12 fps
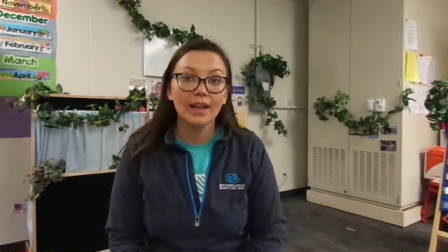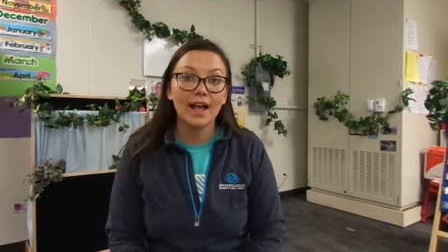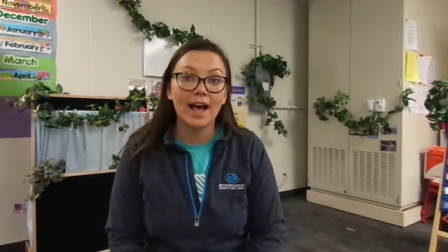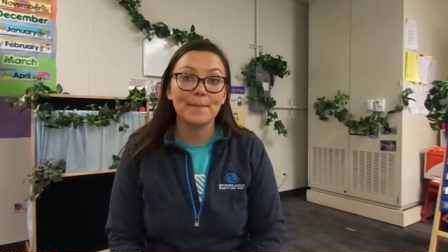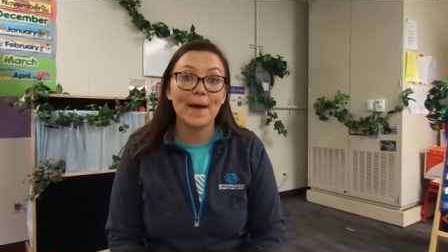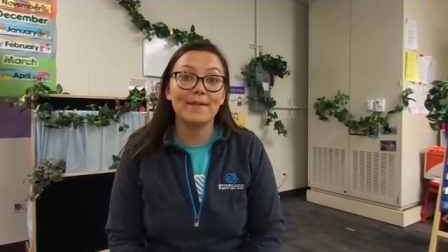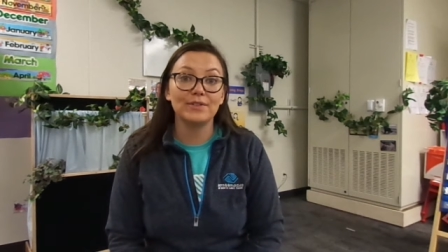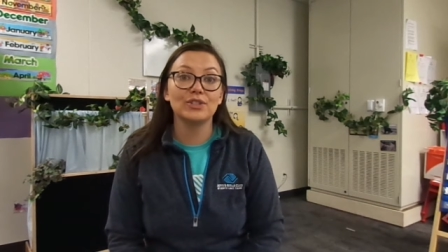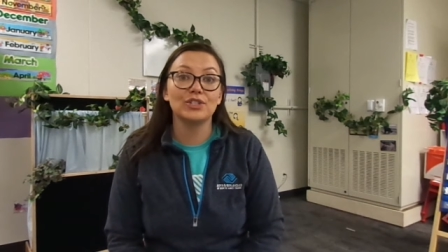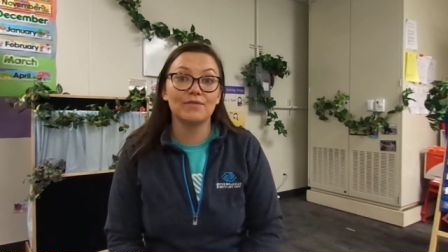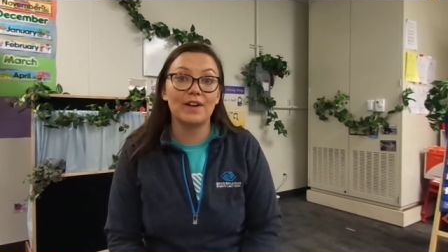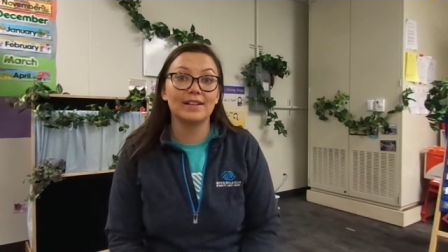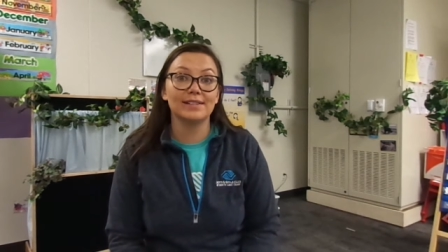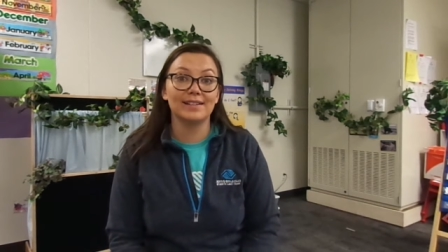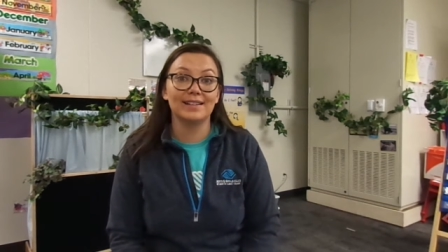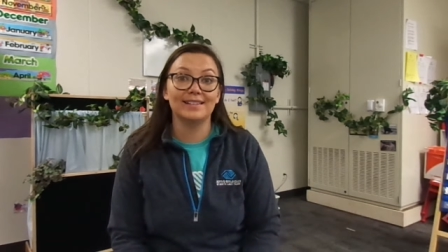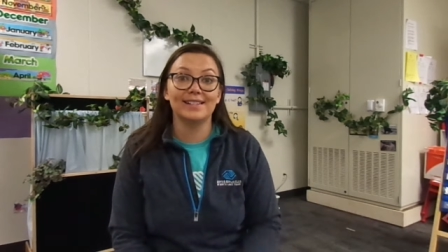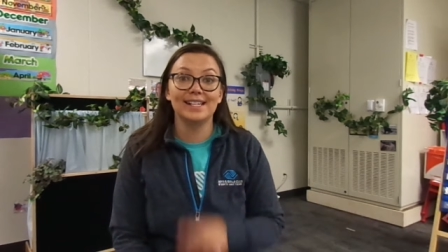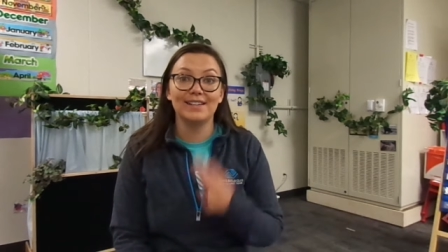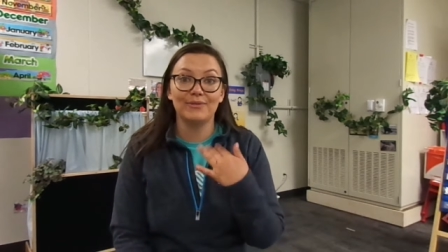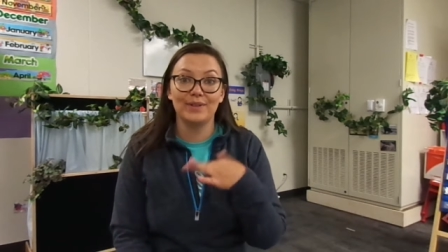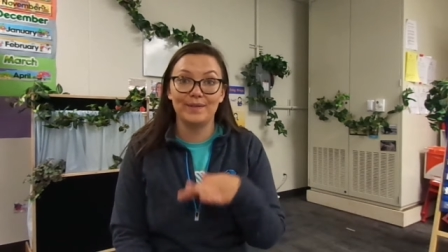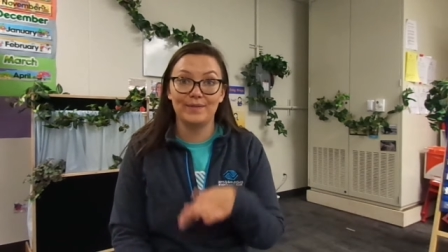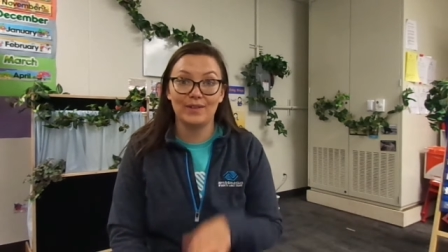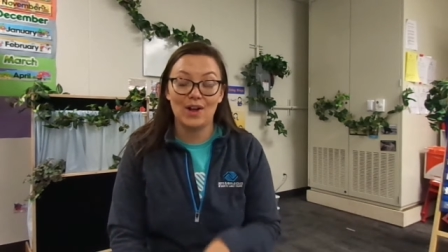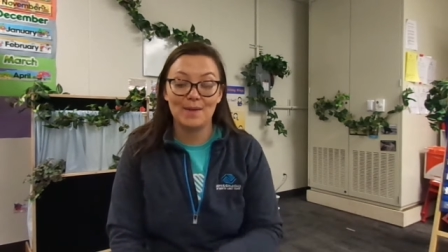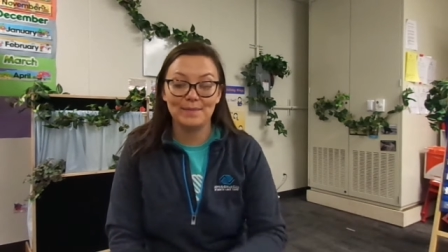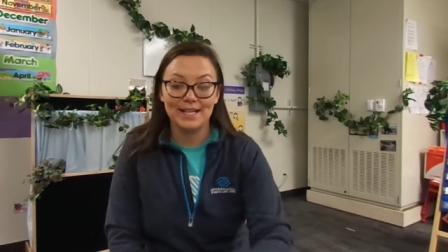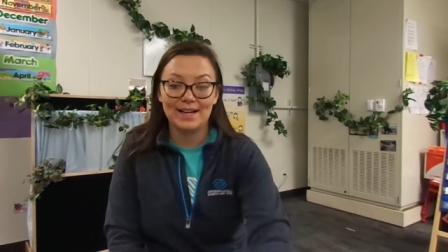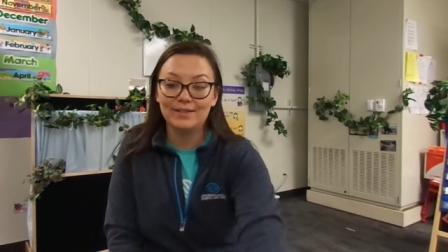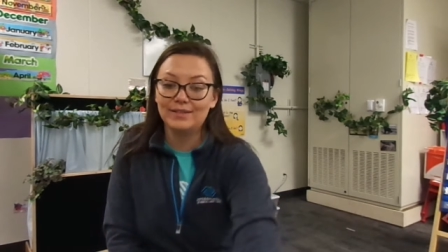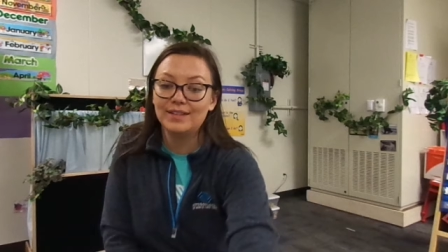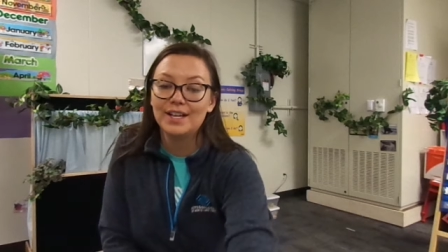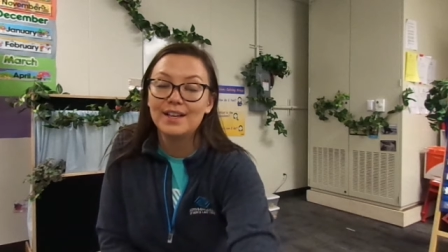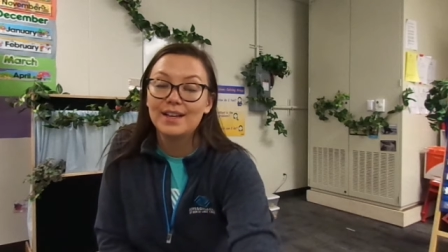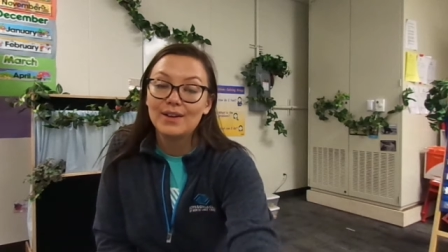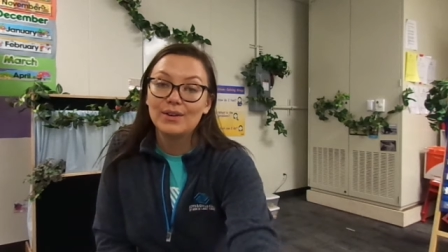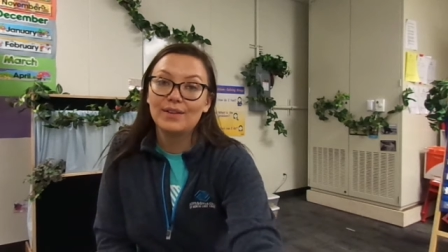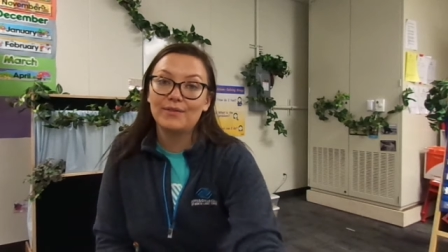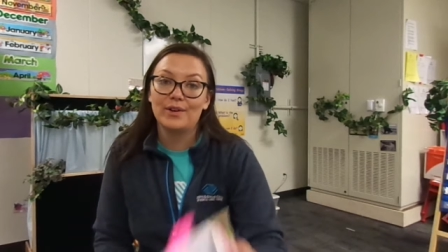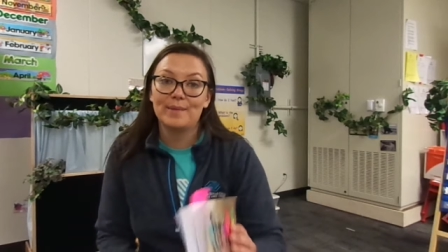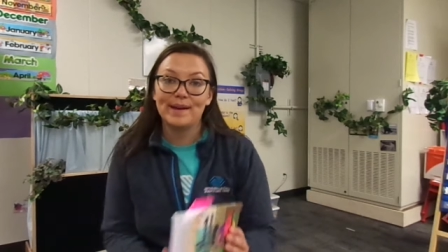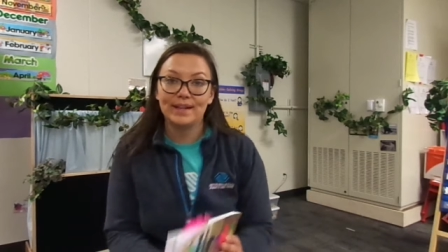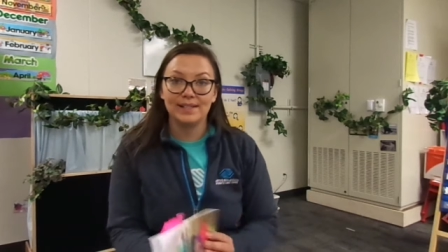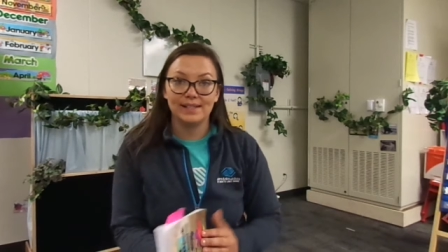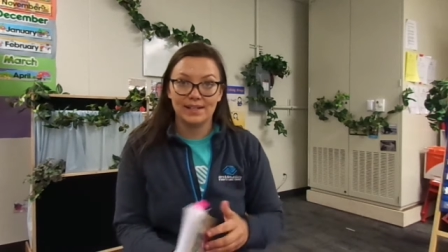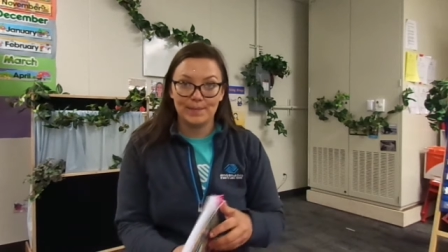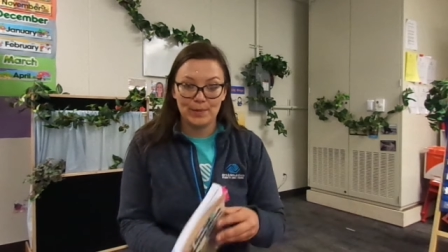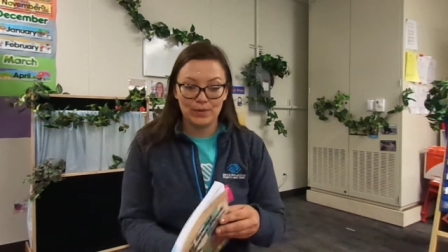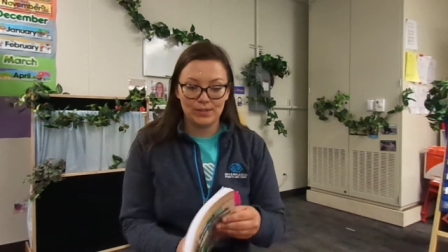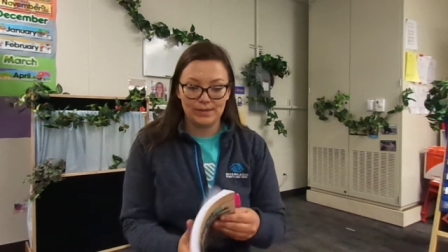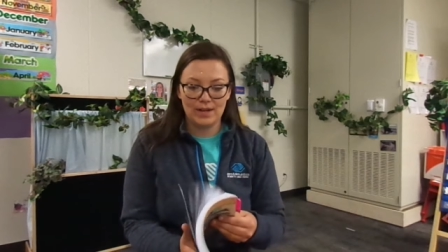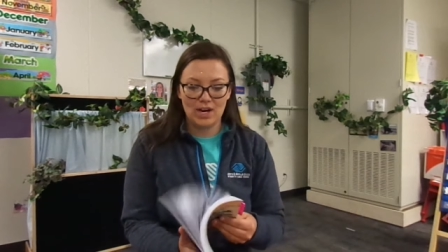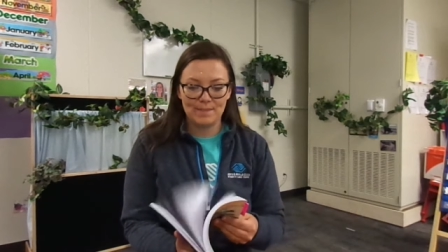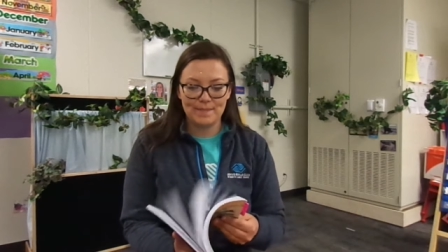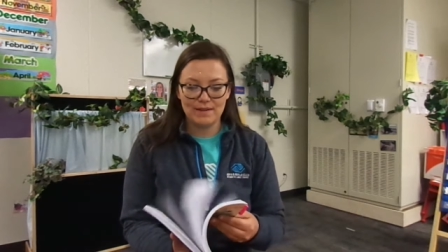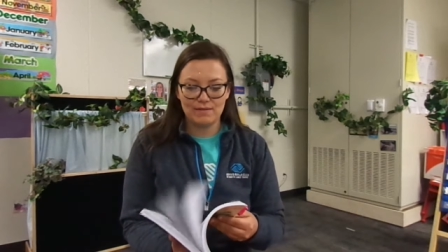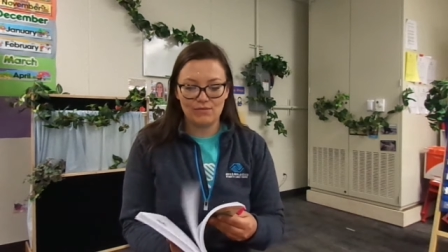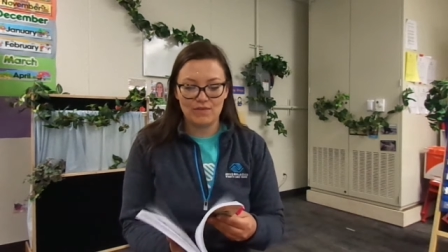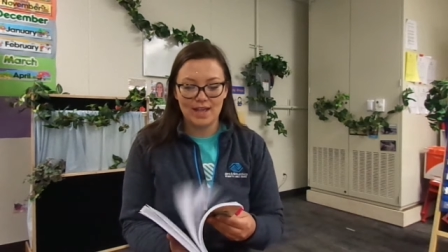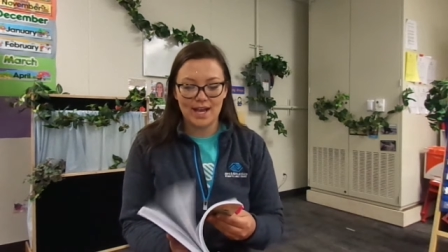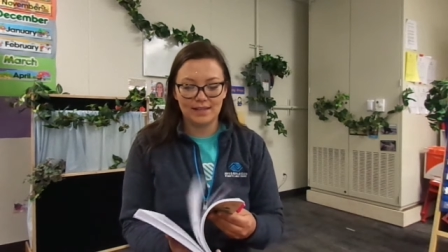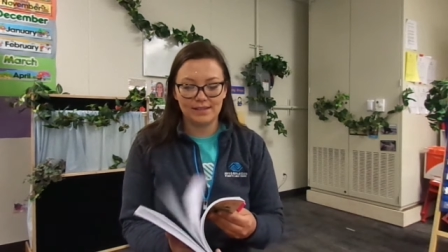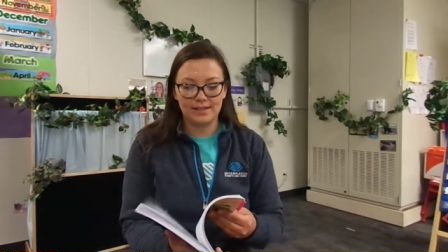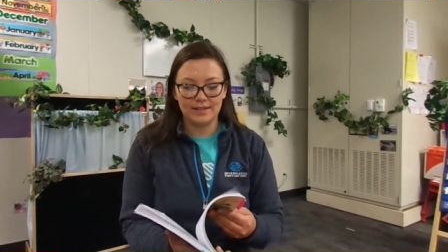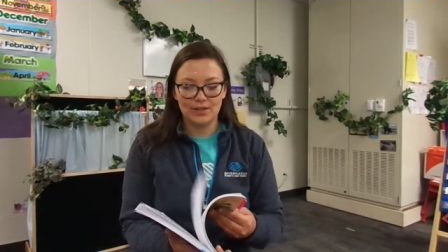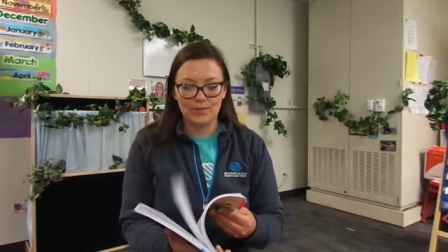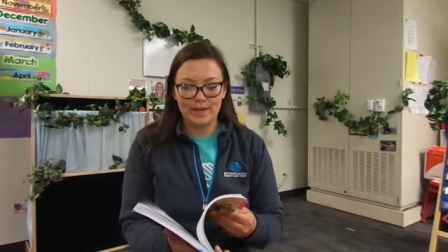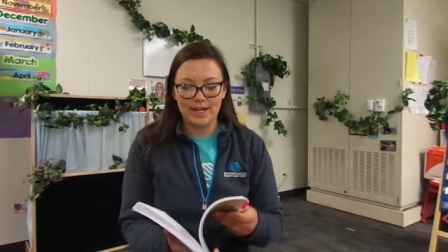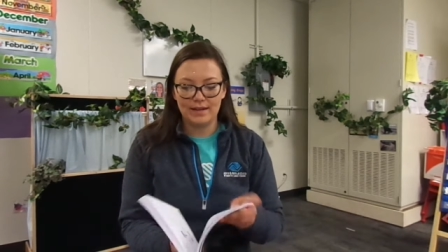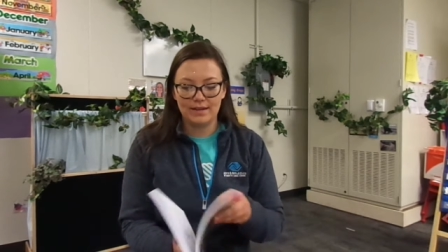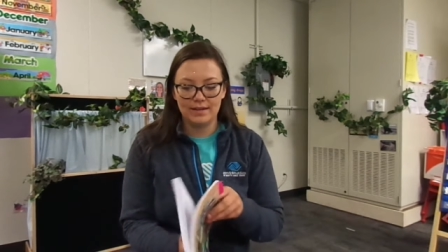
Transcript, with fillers: um, after Shavasana to see if we've calmed down our bodies, our pulse, heartbeat relaxed a little bit.